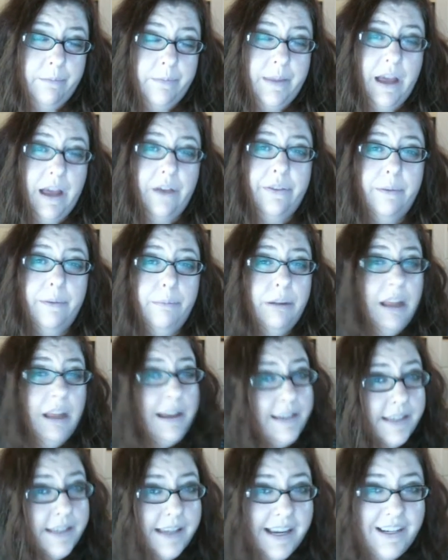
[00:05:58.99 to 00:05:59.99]
Now the
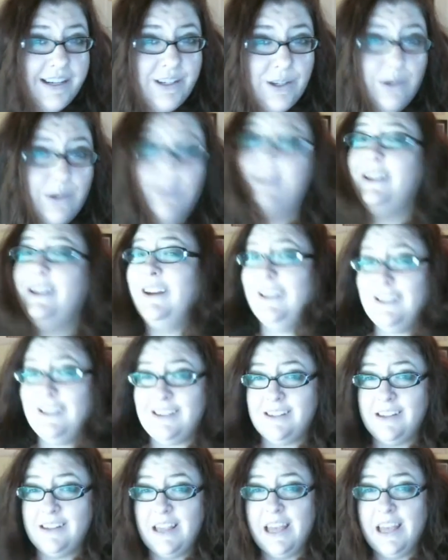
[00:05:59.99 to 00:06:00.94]
plus side to this